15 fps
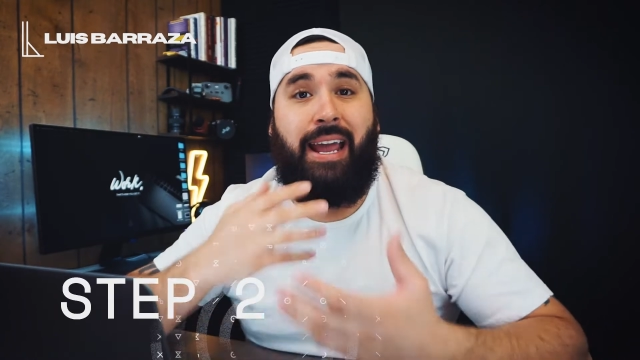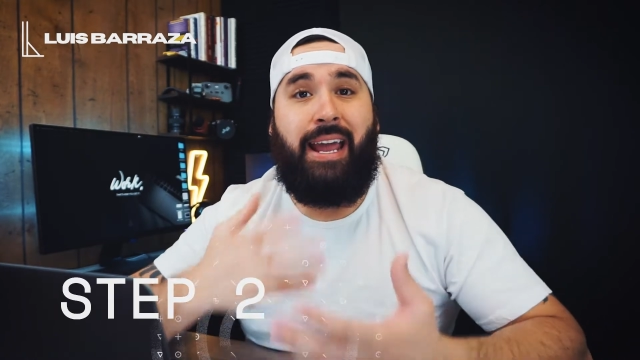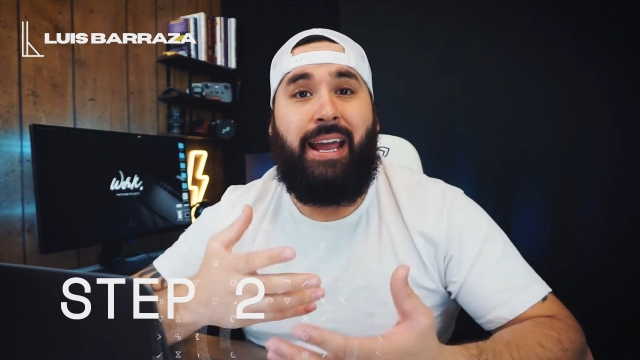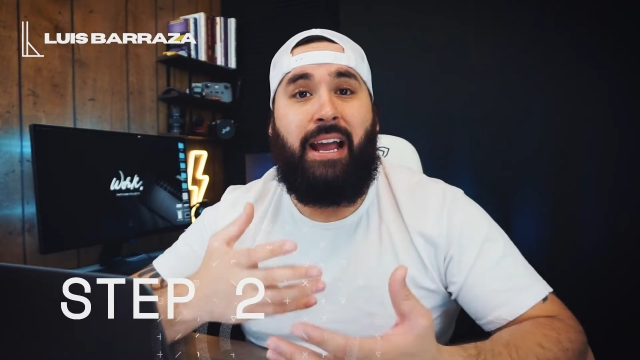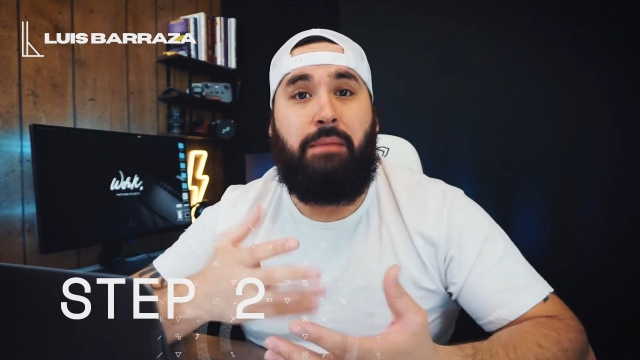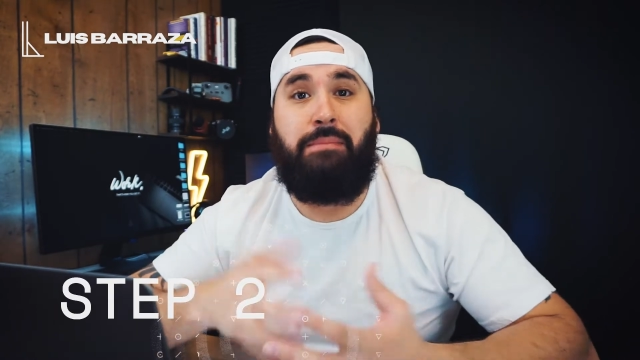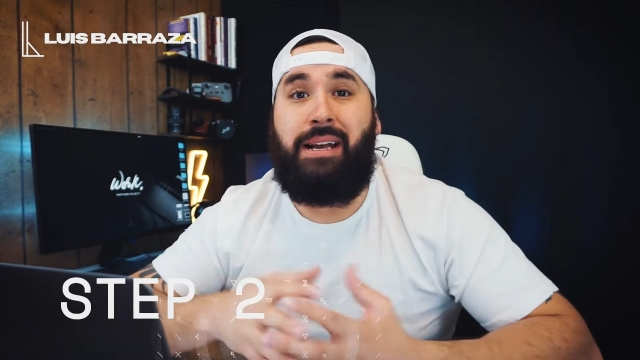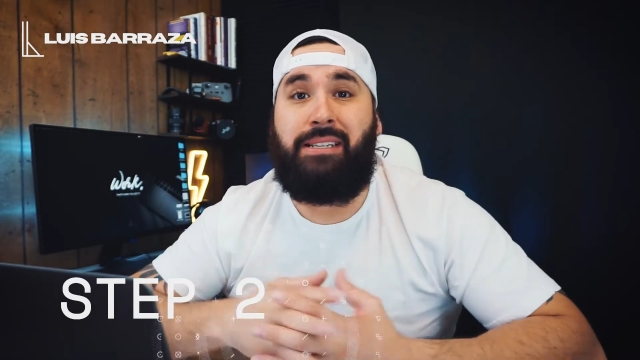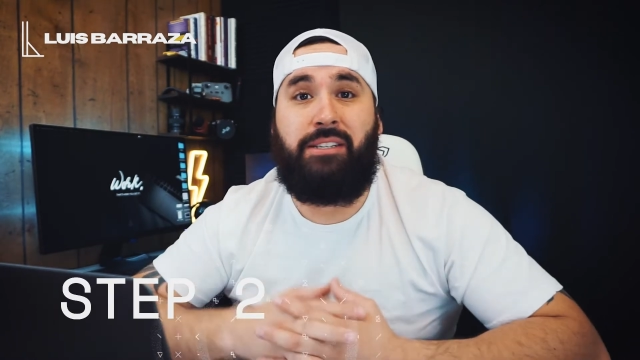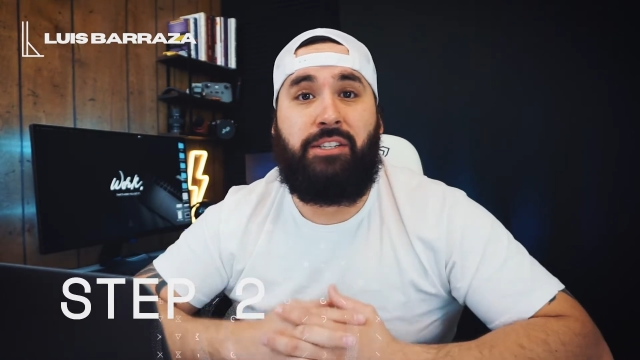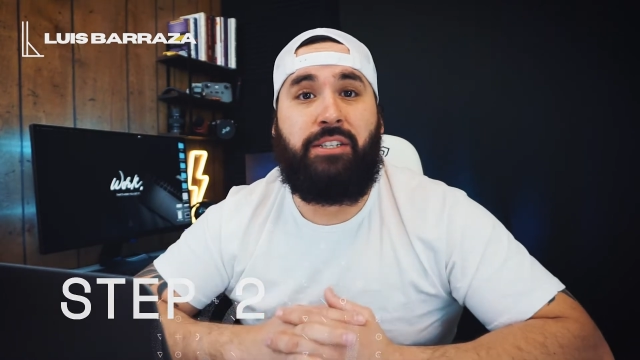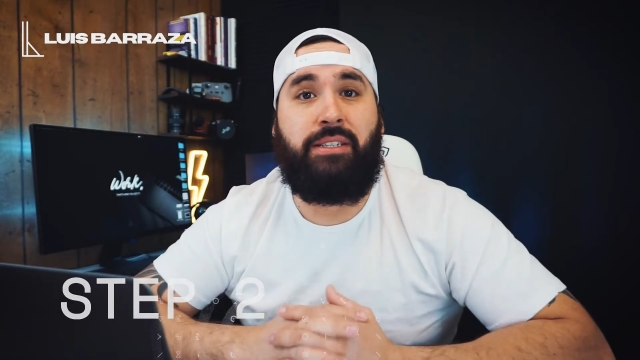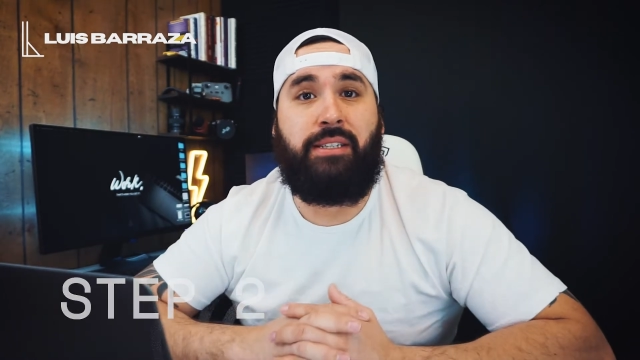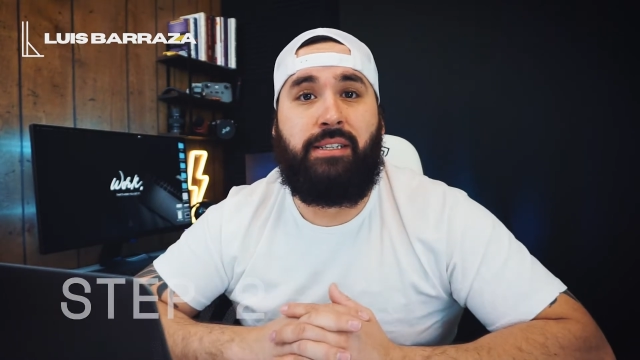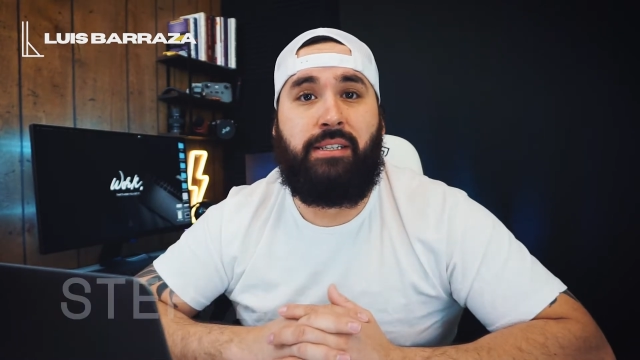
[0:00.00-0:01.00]
AI
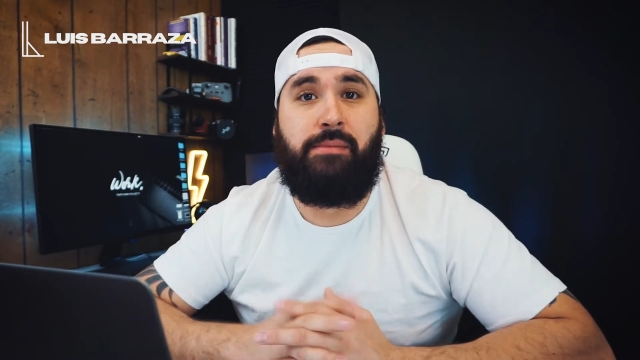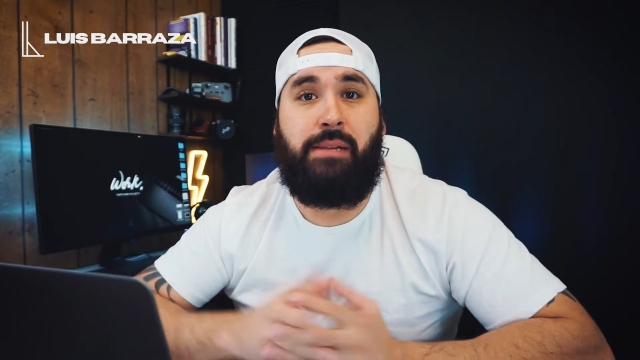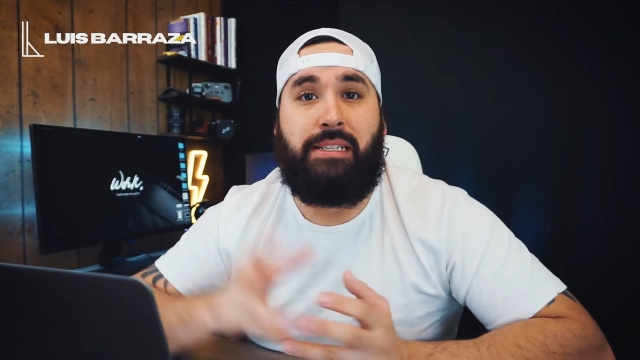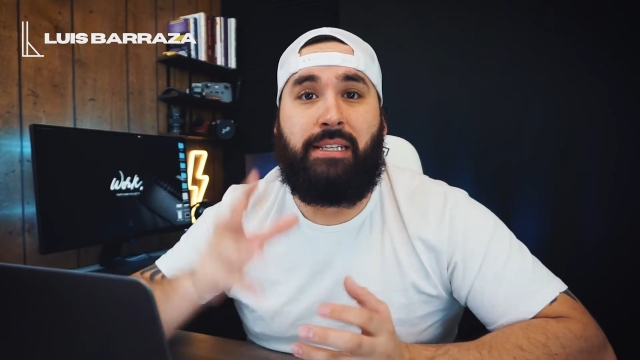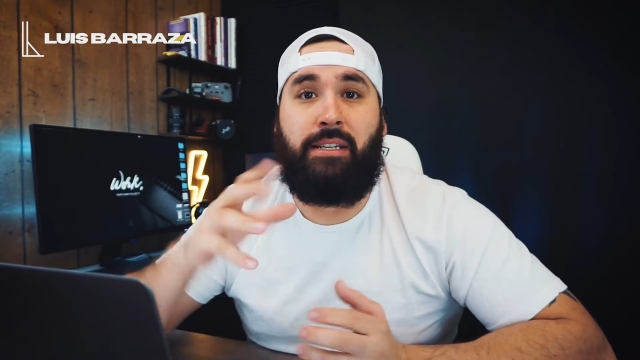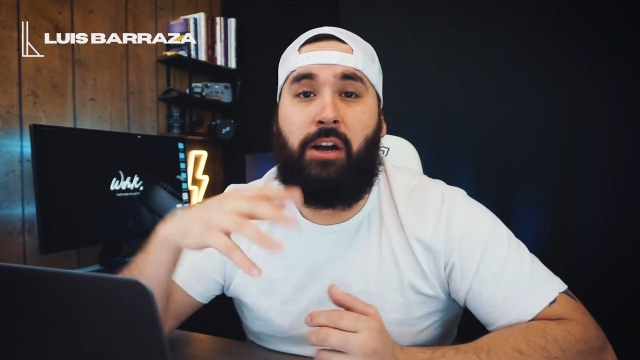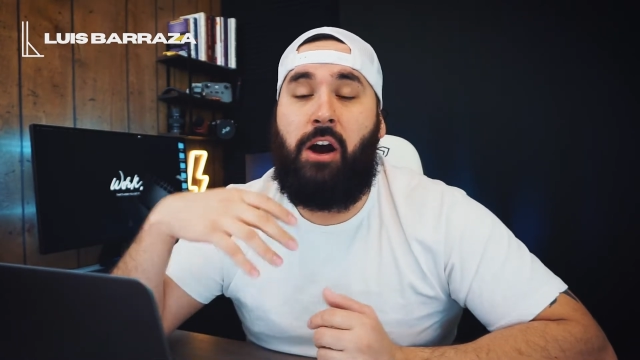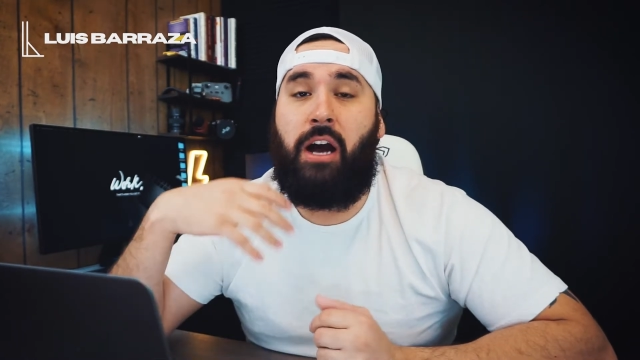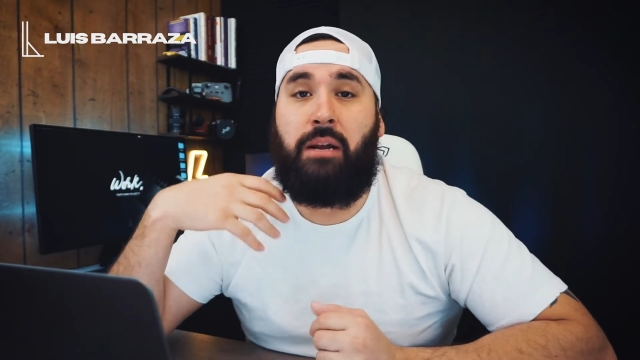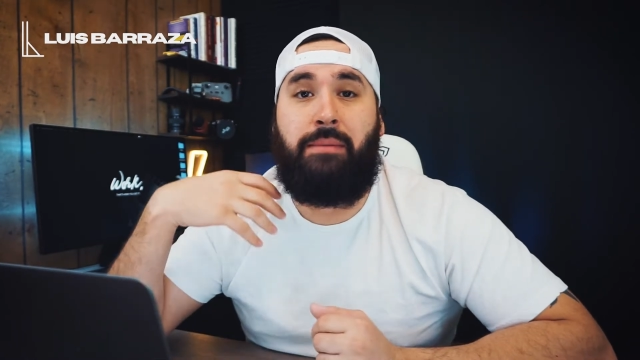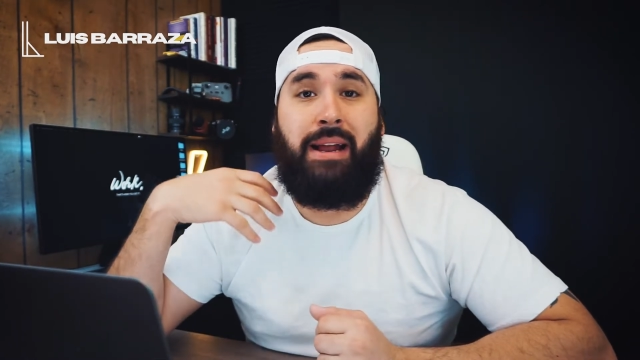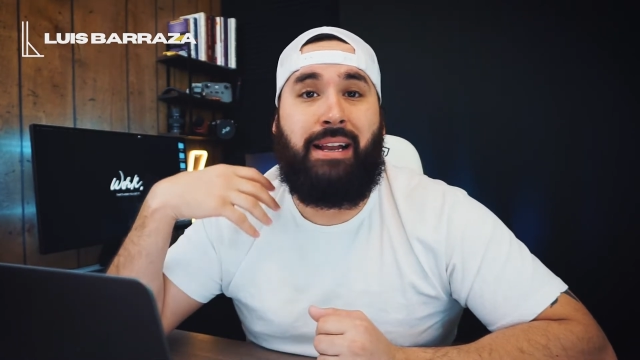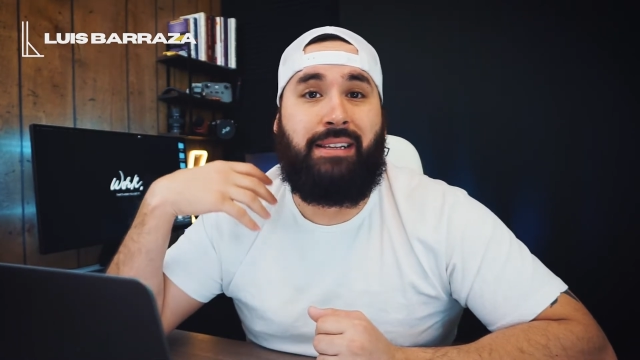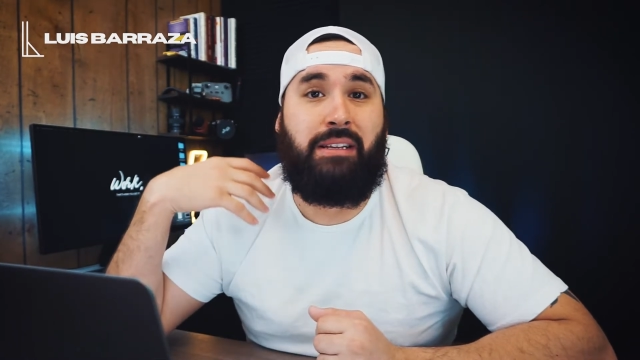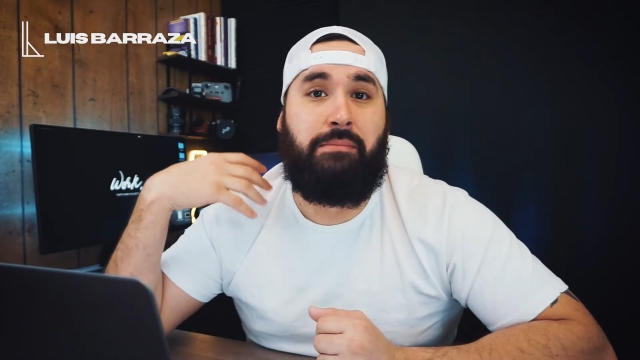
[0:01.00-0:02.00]
messaging system that's gonna
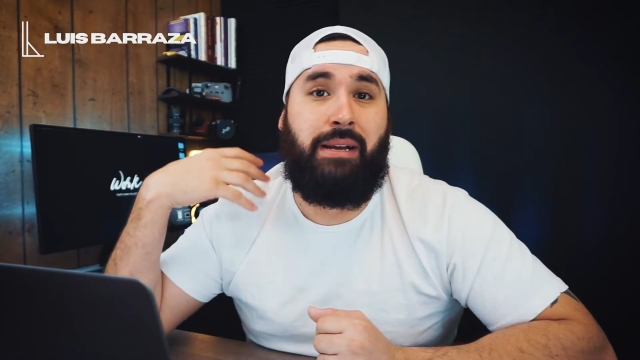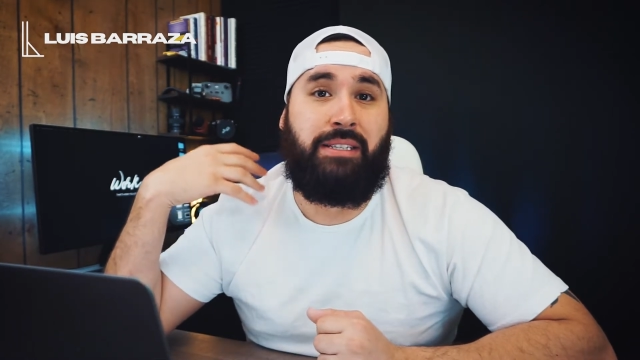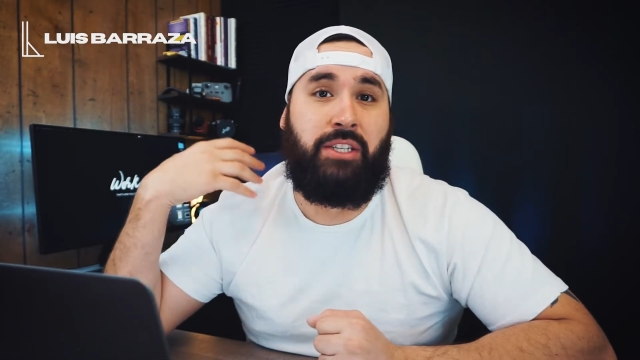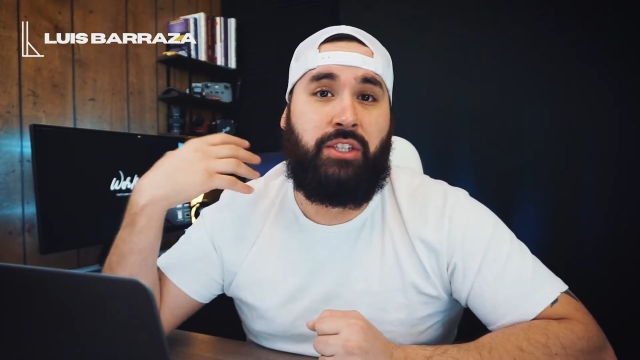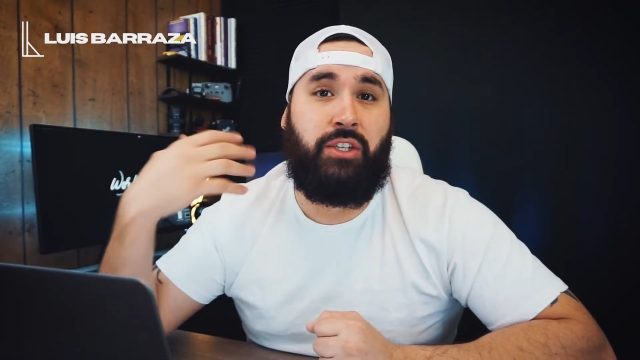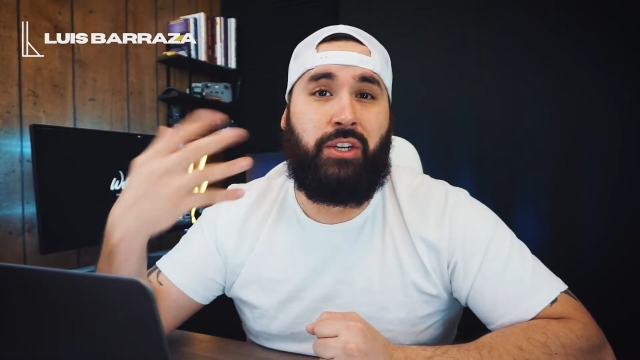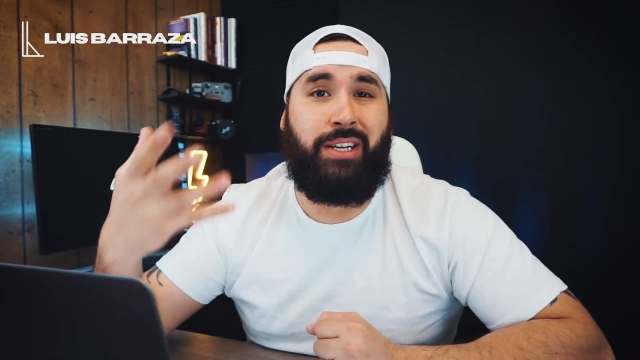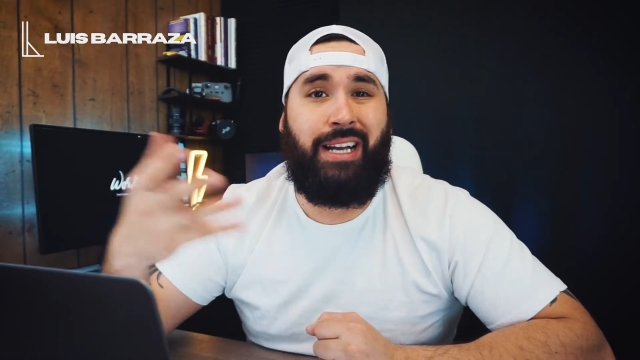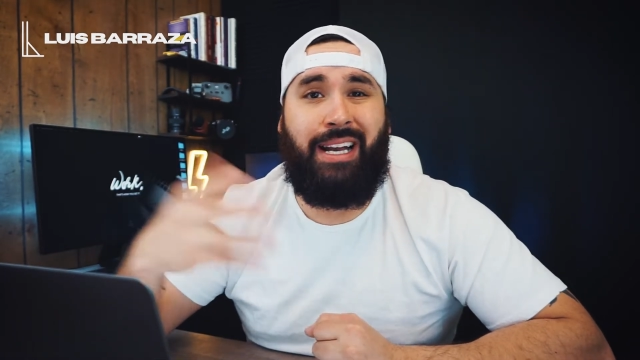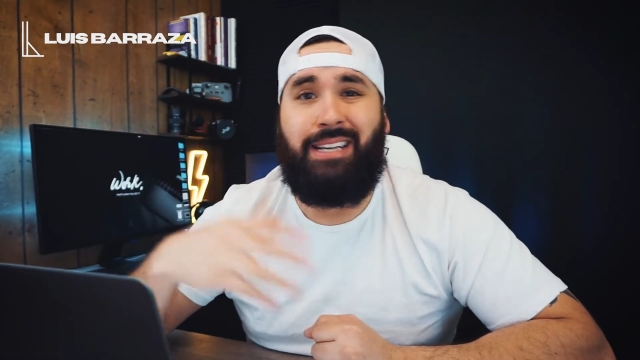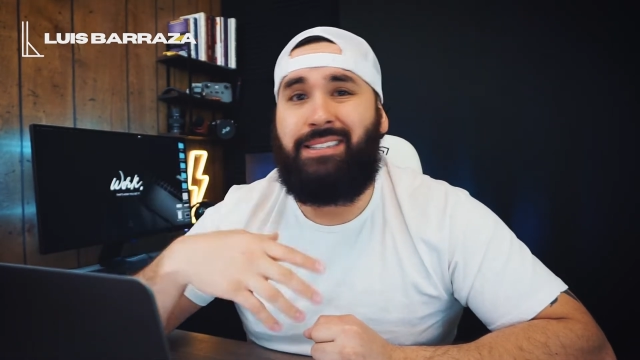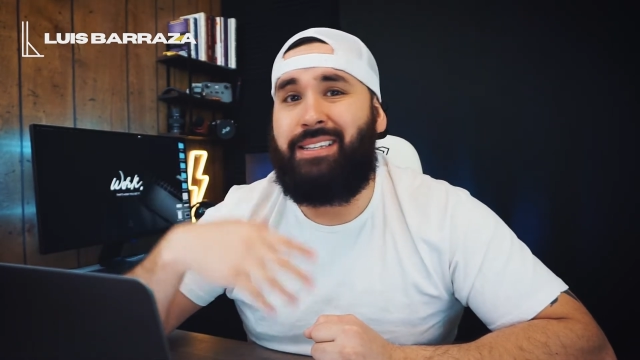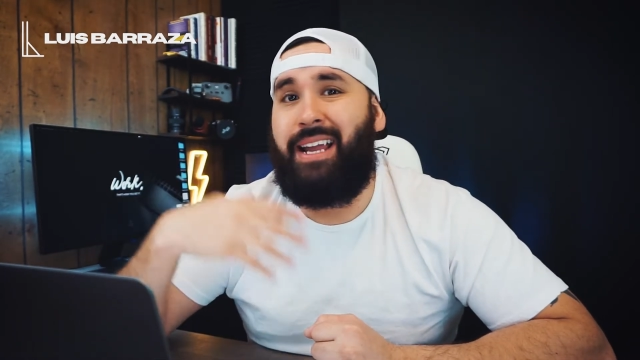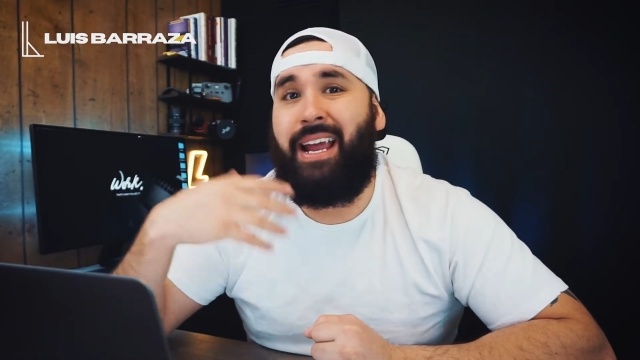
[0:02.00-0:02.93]
automatically message your guests